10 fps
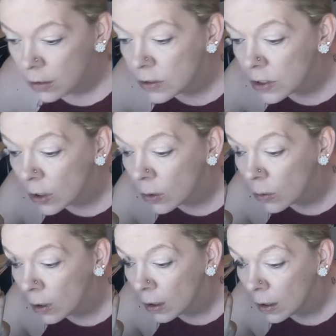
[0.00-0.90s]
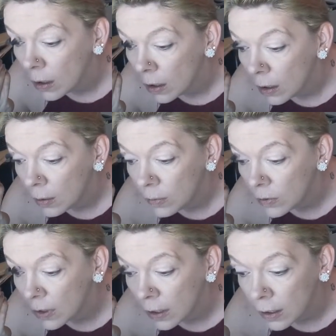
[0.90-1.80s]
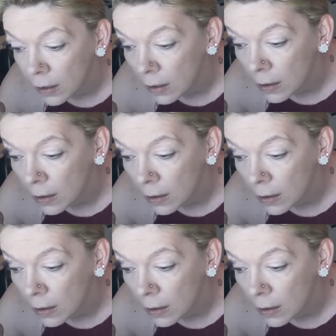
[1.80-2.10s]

So I'm just gonna